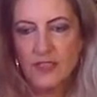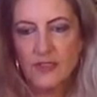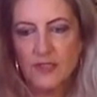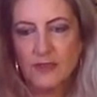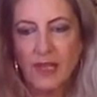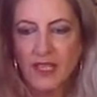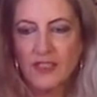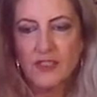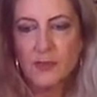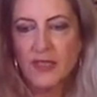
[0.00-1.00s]
You do
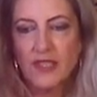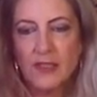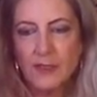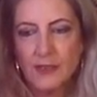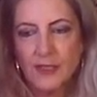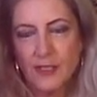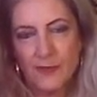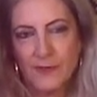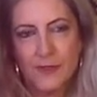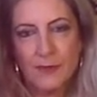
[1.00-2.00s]
like to be looked
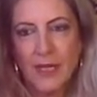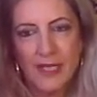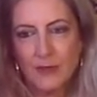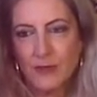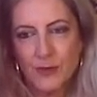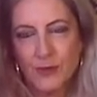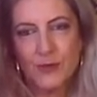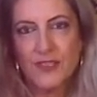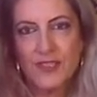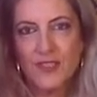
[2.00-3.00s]
after well,
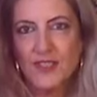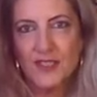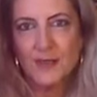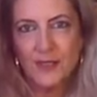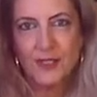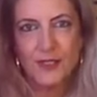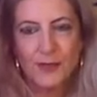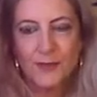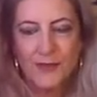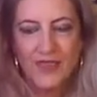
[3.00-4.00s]
Taurus, you
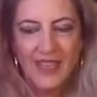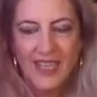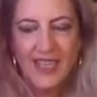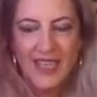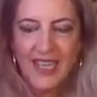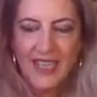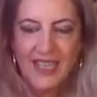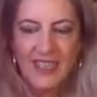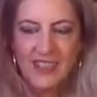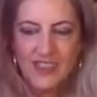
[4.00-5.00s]
do.
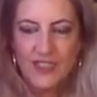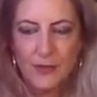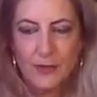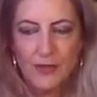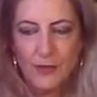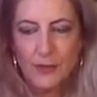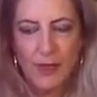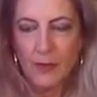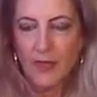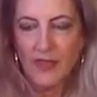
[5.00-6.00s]
And you
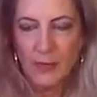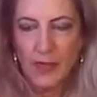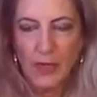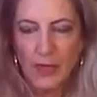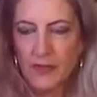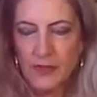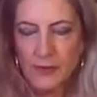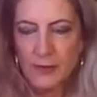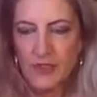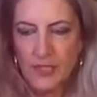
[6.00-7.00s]
are with a
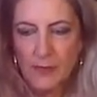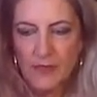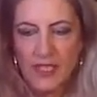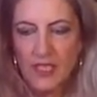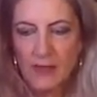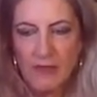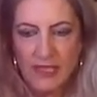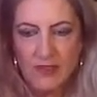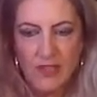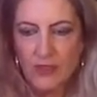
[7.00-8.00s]
partner or somebody
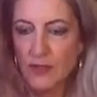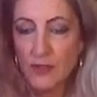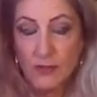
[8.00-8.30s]
around you